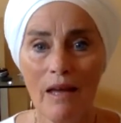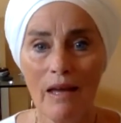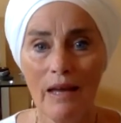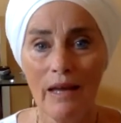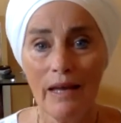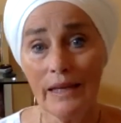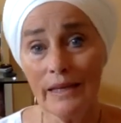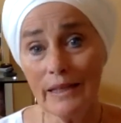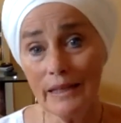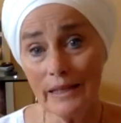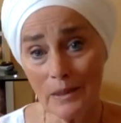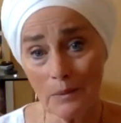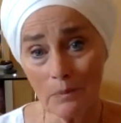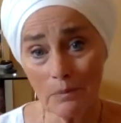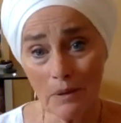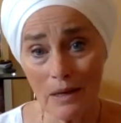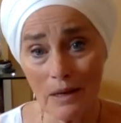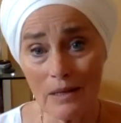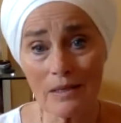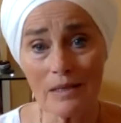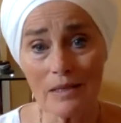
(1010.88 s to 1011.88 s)
And in the
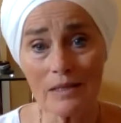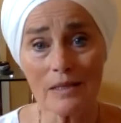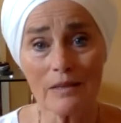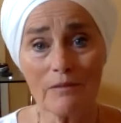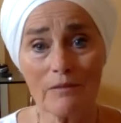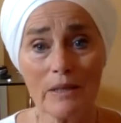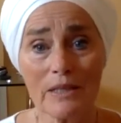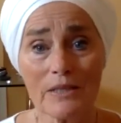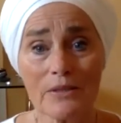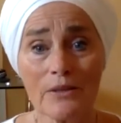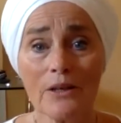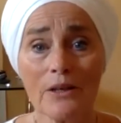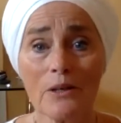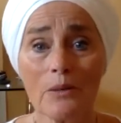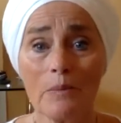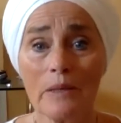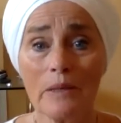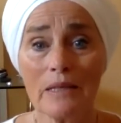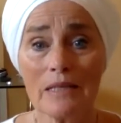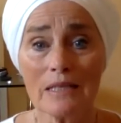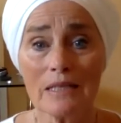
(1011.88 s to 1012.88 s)
process of my daughter
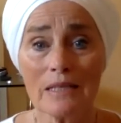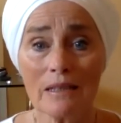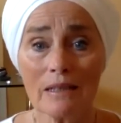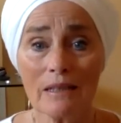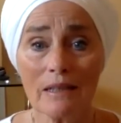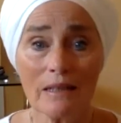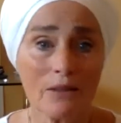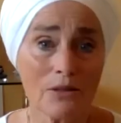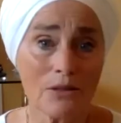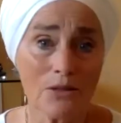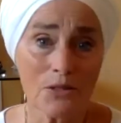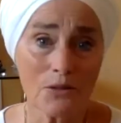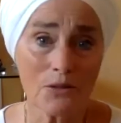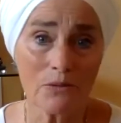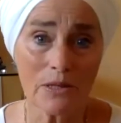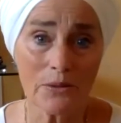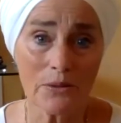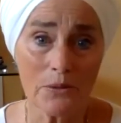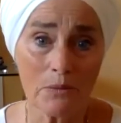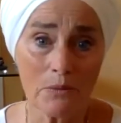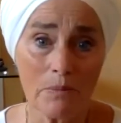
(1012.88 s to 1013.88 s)
being sick, I also
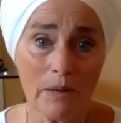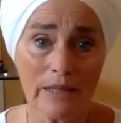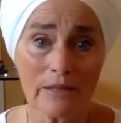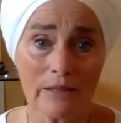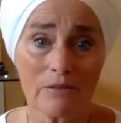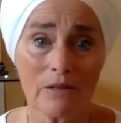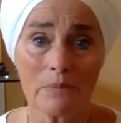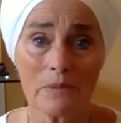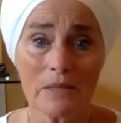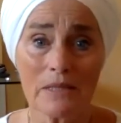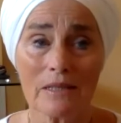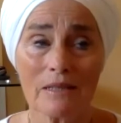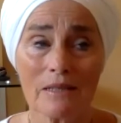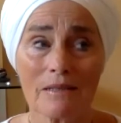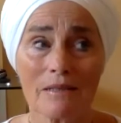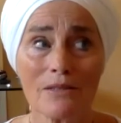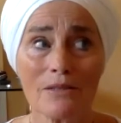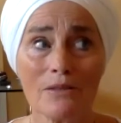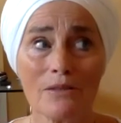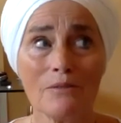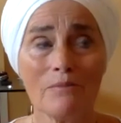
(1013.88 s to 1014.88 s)
went through bankruptcy.
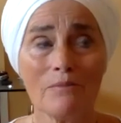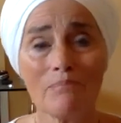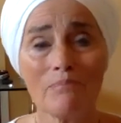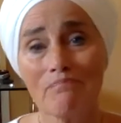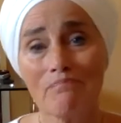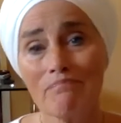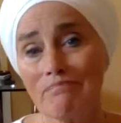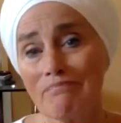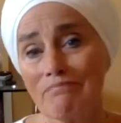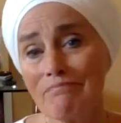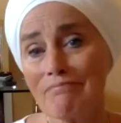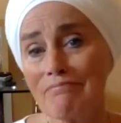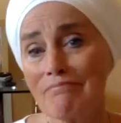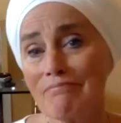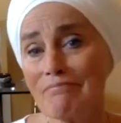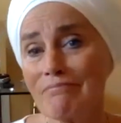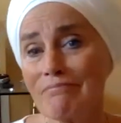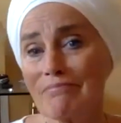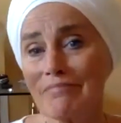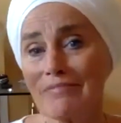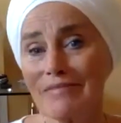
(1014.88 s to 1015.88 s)
So
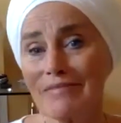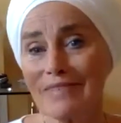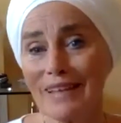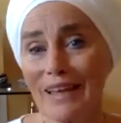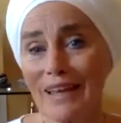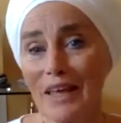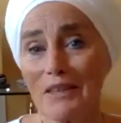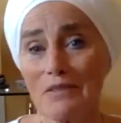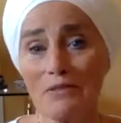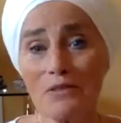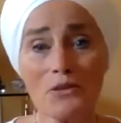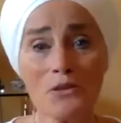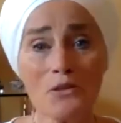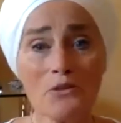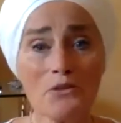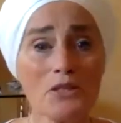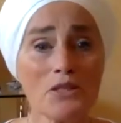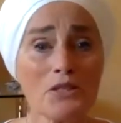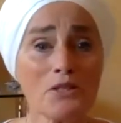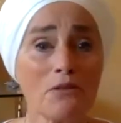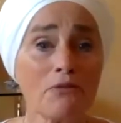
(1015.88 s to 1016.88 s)
those are
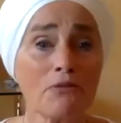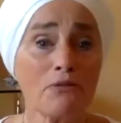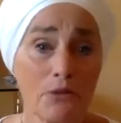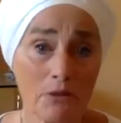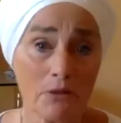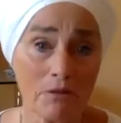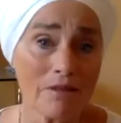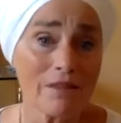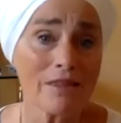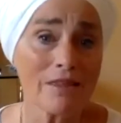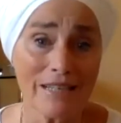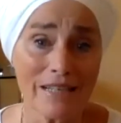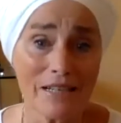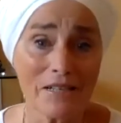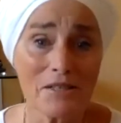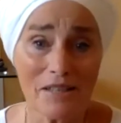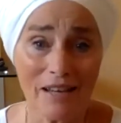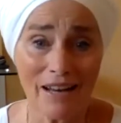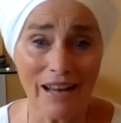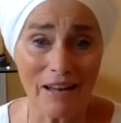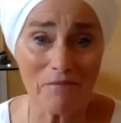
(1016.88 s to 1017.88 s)
just a few of the things
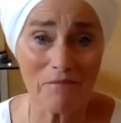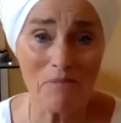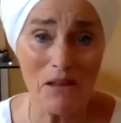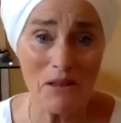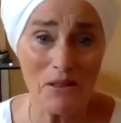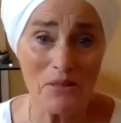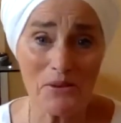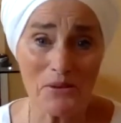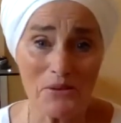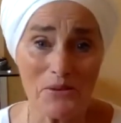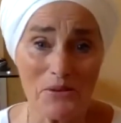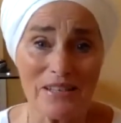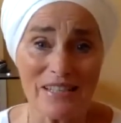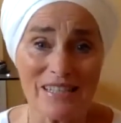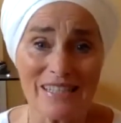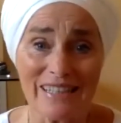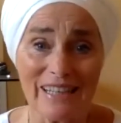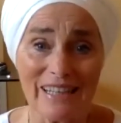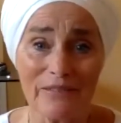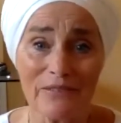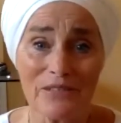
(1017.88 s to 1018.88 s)
that I've been through this
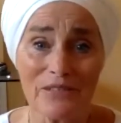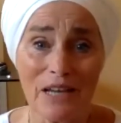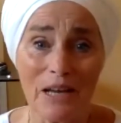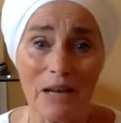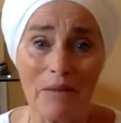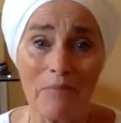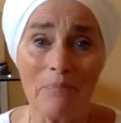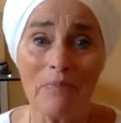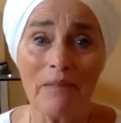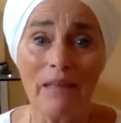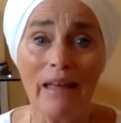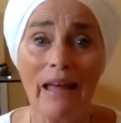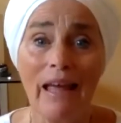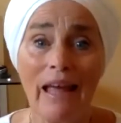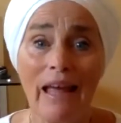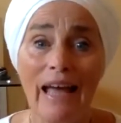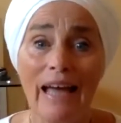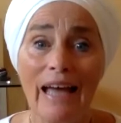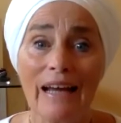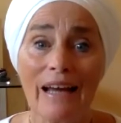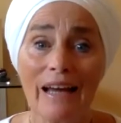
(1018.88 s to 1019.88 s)
lifetime.
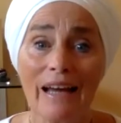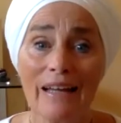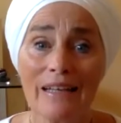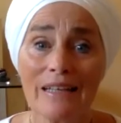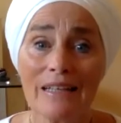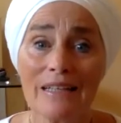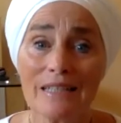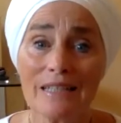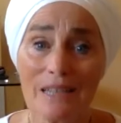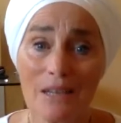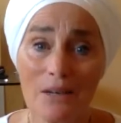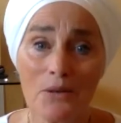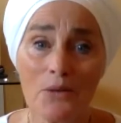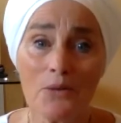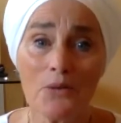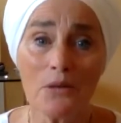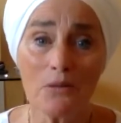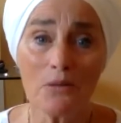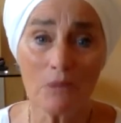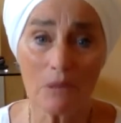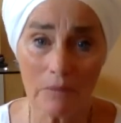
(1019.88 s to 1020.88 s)
And I can tell you
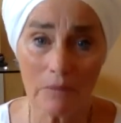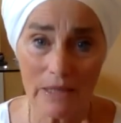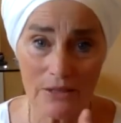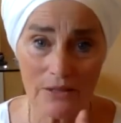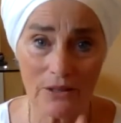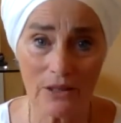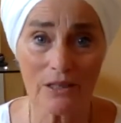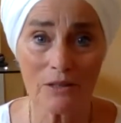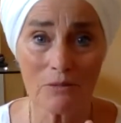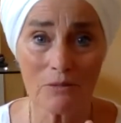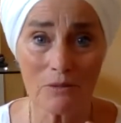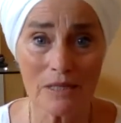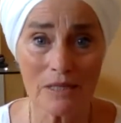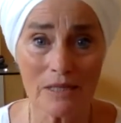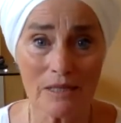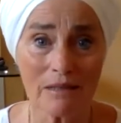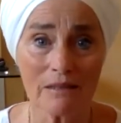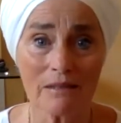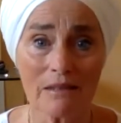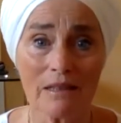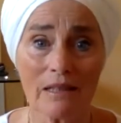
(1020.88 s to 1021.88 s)
that when my daughter was
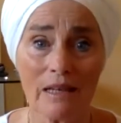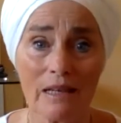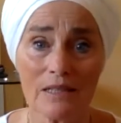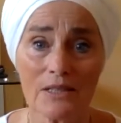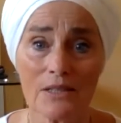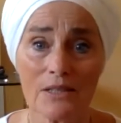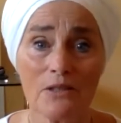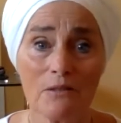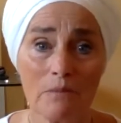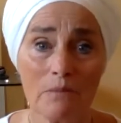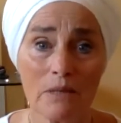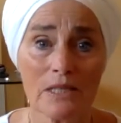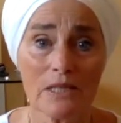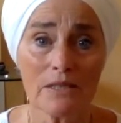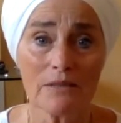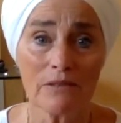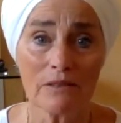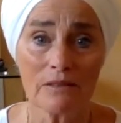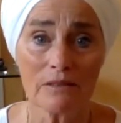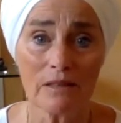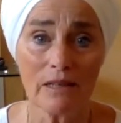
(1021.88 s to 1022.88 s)
sick the last 2 months
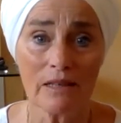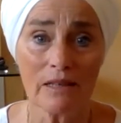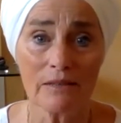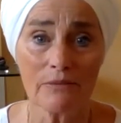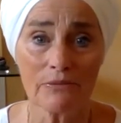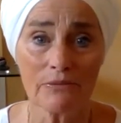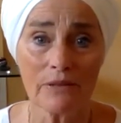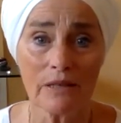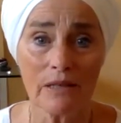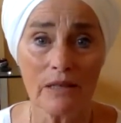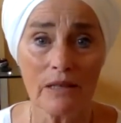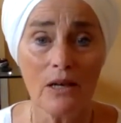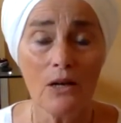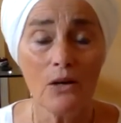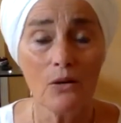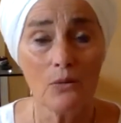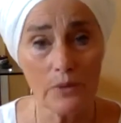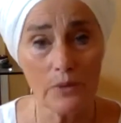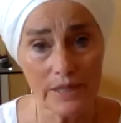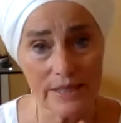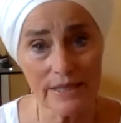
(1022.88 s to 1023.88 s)
of her life,
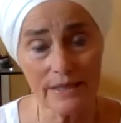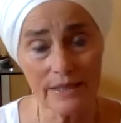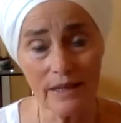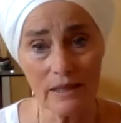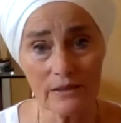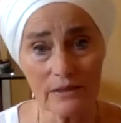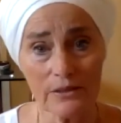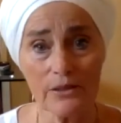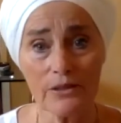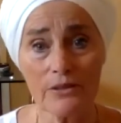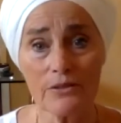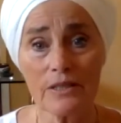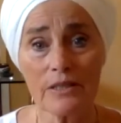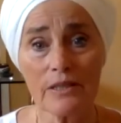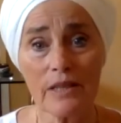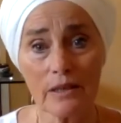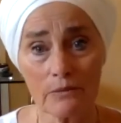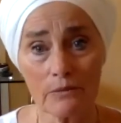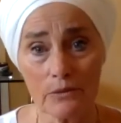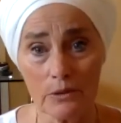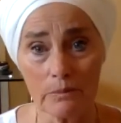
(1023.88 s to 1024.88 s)
we did not go to
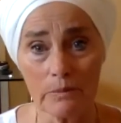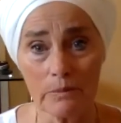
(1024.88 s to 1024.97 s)
that room